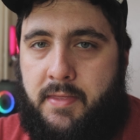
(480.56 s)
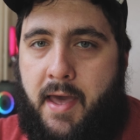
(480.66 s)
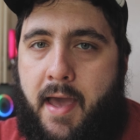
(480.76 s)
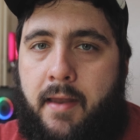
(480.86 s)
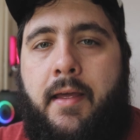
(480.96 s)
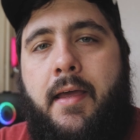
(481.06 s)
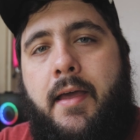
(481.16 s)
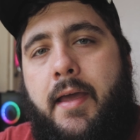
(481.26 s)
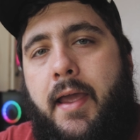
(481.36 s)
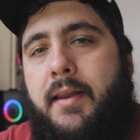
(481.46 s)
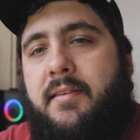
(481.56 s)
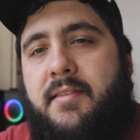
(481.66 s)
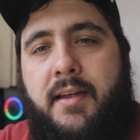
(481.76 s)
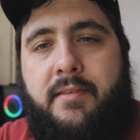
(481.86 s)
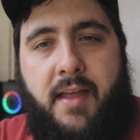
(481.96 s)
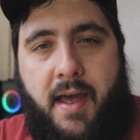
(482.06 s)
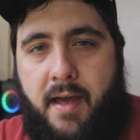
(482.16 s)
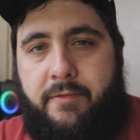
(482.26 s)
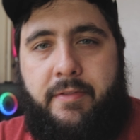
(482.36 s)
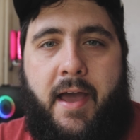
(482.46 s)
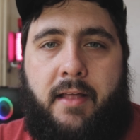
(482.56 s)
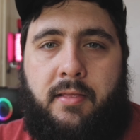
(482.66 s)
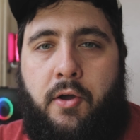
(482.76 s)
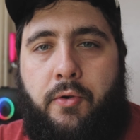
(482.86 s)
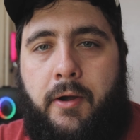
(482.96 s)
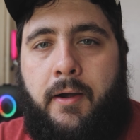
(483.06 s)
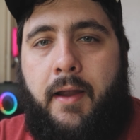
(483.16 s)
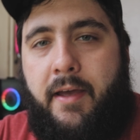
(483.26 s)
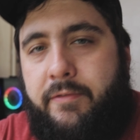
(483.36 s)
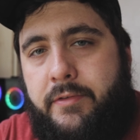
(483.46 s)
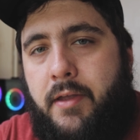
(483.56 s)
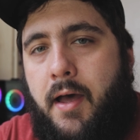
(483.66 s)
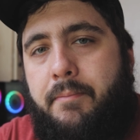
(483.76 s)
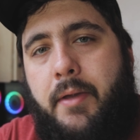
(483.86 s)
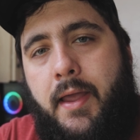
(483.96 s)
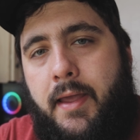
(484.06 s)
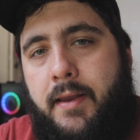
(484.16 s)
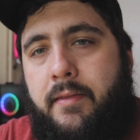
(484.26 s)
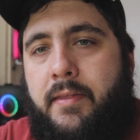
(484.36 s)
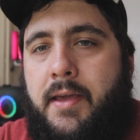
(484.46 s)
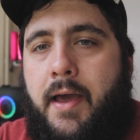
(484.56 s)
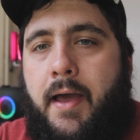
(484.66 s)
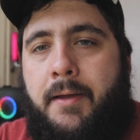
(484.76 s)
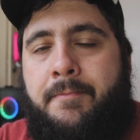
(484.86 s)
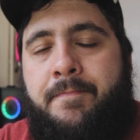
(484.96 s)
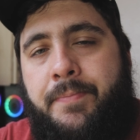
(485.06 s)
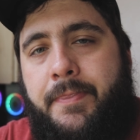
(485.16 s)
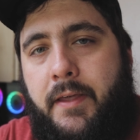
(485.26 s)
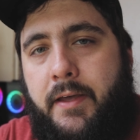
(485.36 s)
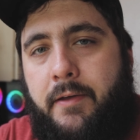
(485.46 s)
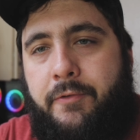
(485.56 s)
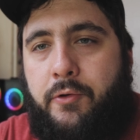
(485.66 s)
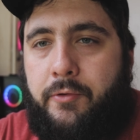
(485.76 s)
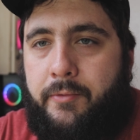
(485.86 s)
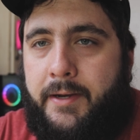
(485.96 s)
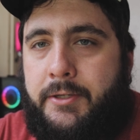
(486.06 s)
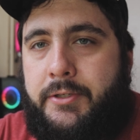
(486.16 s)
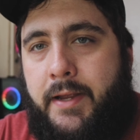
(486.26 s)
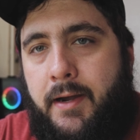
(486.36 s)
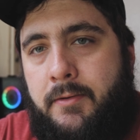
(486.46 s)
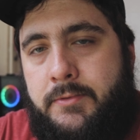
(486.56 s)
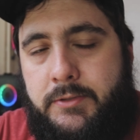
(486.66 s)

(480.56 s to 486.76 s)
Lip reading: that. And it's nice to have that lower f-stop and the focal range there.